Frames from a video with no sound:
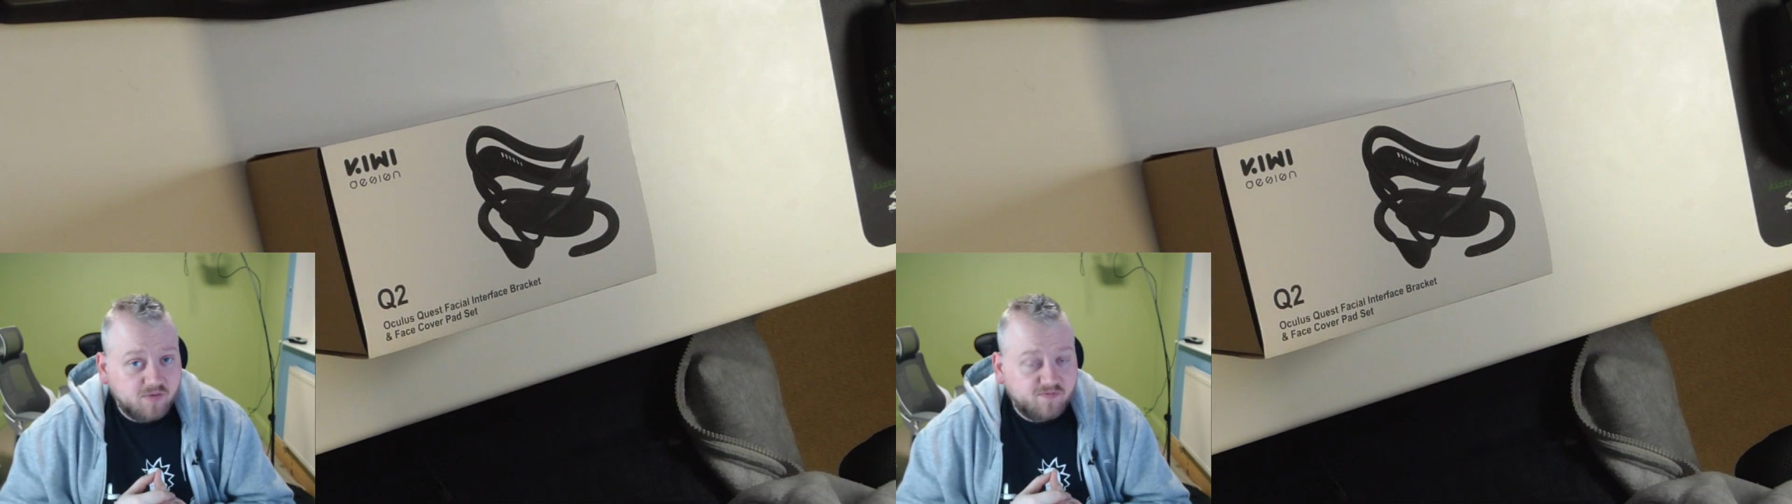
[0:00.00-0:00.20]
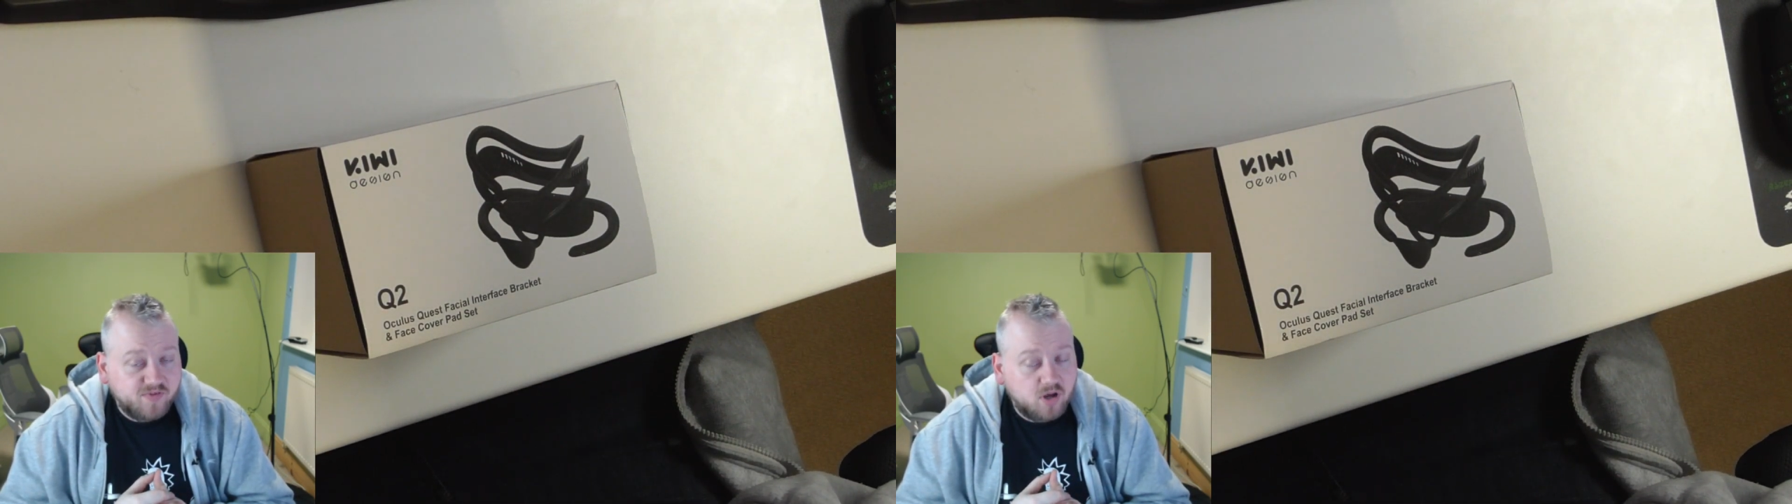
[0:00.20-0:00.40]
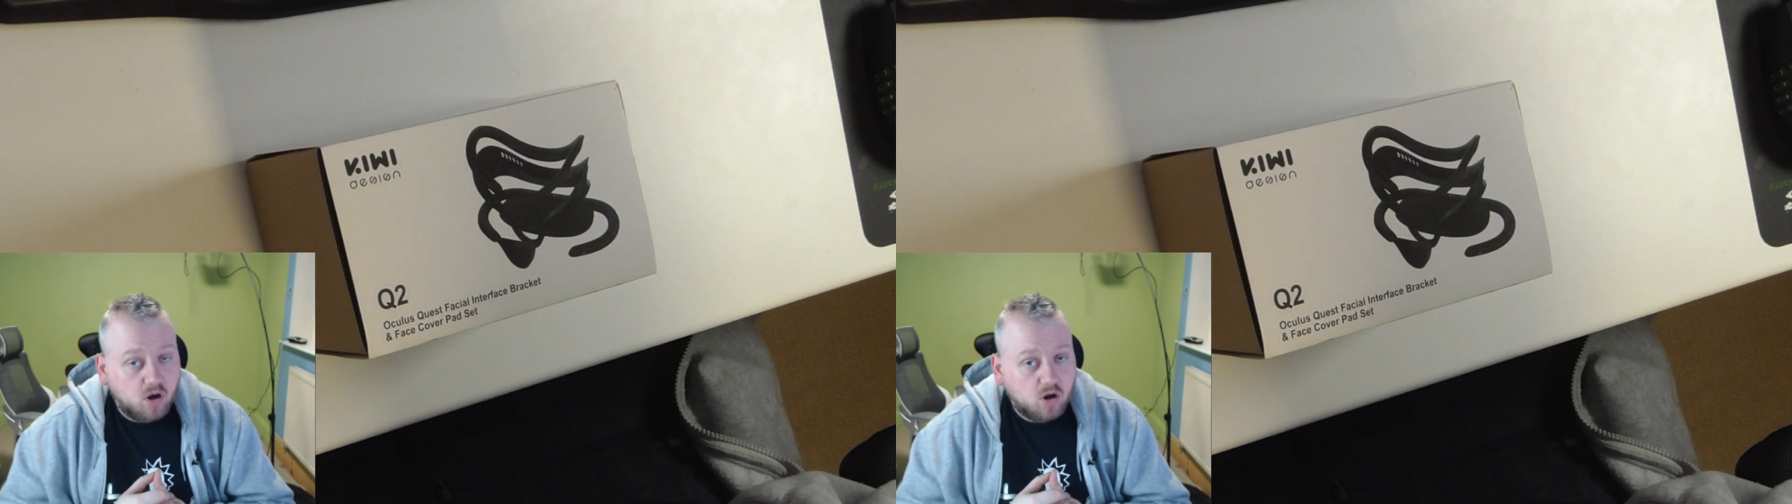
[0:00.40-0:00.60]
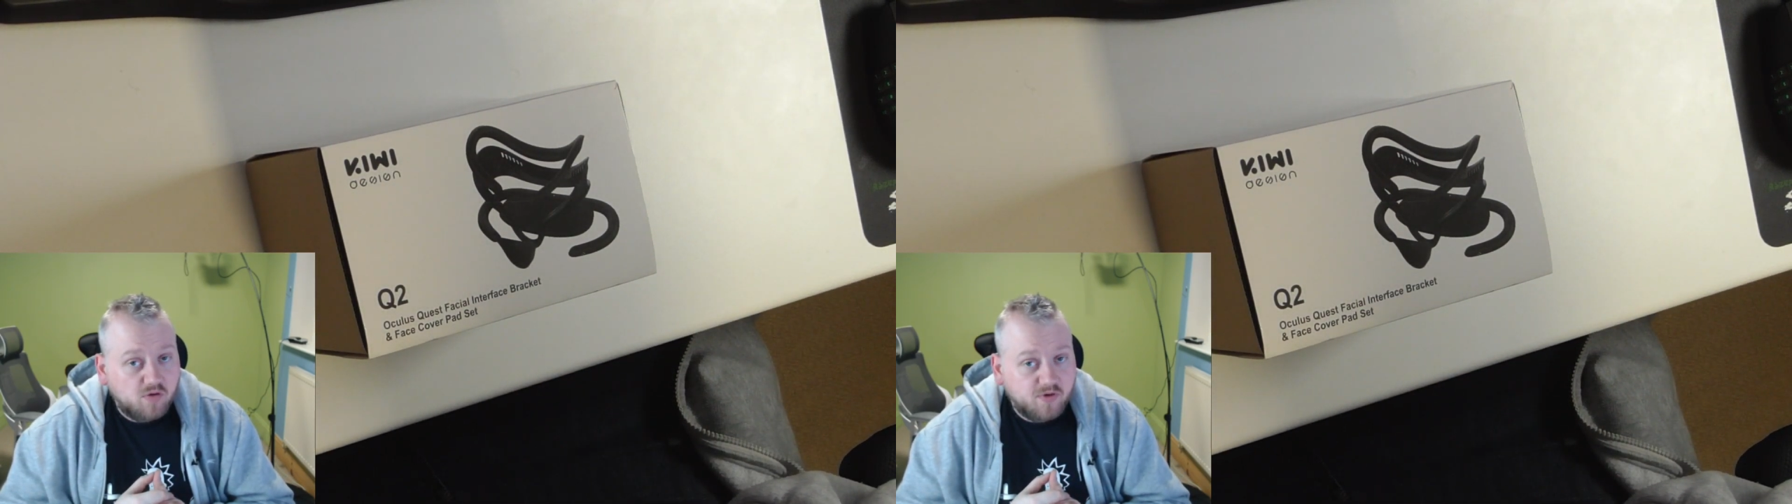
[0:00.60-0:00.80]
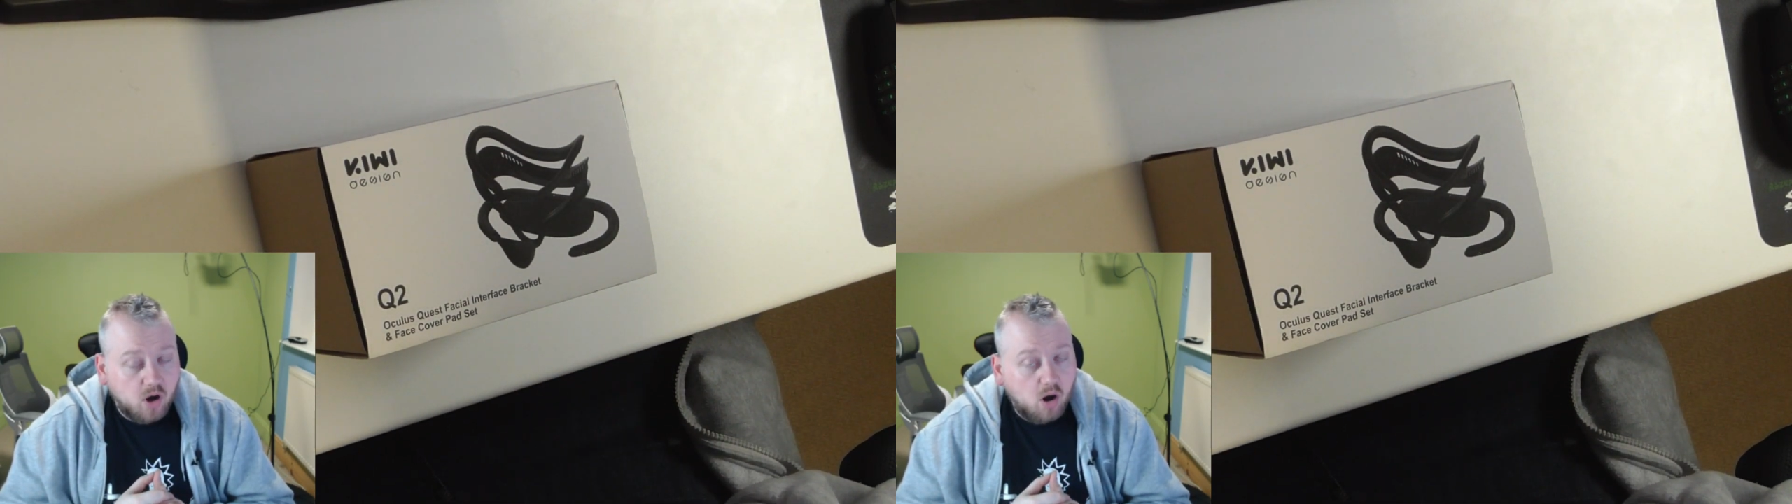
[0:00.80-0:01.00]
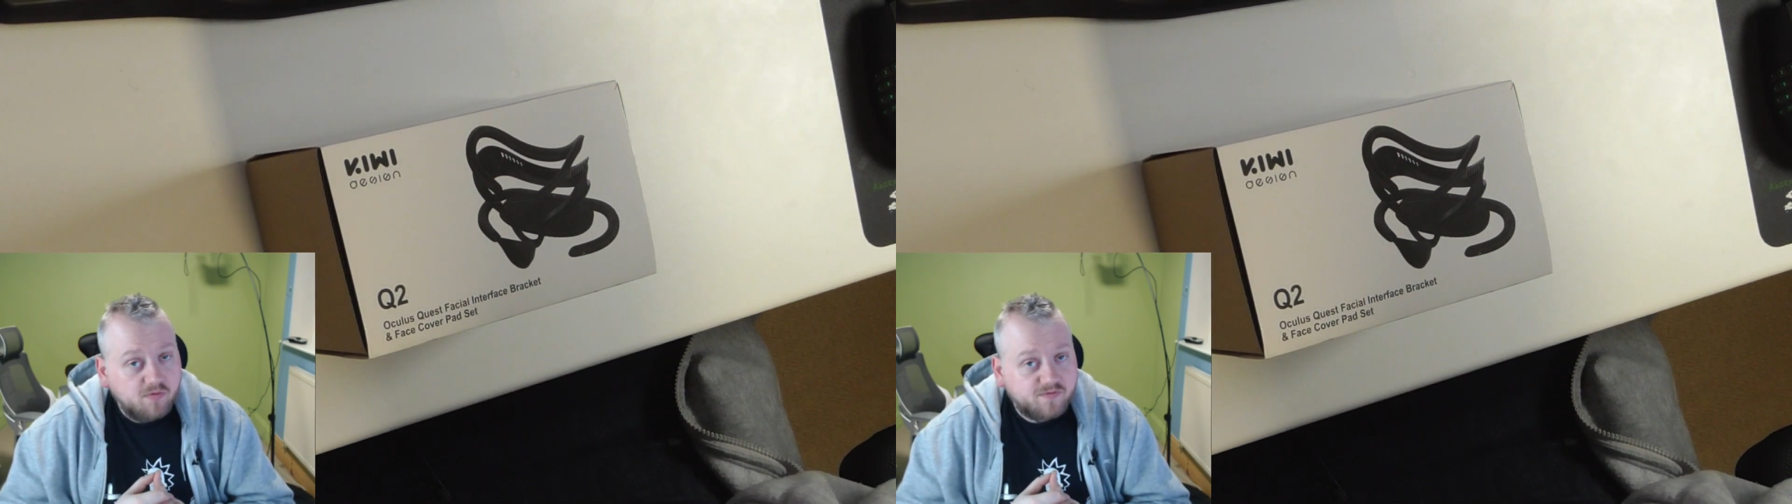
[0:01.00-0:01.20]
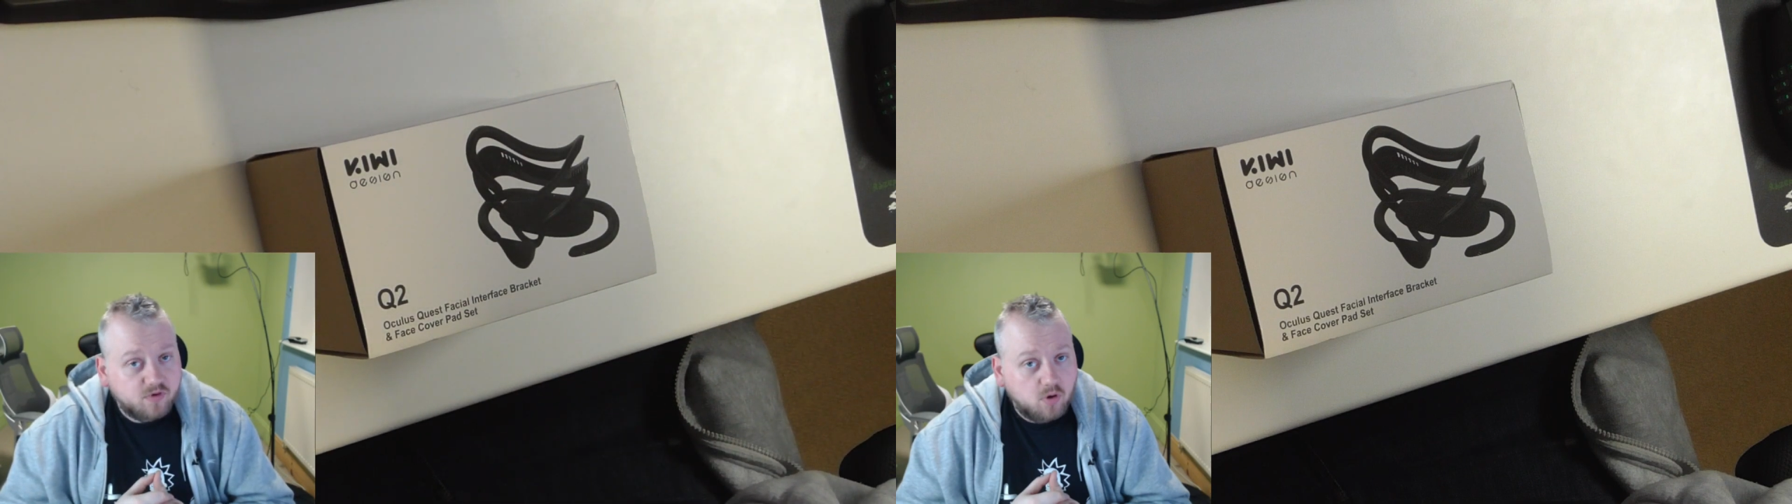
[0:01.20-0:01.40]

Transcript: VR cover off,